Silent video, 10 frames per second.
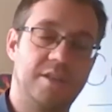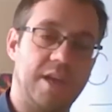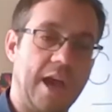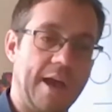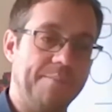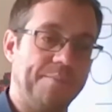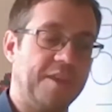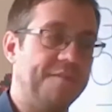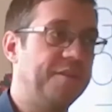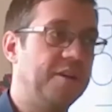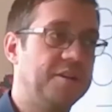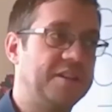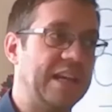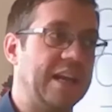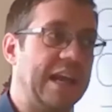the first
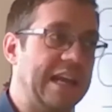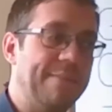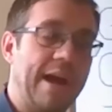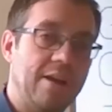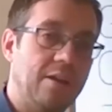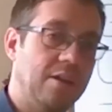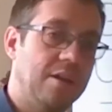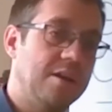email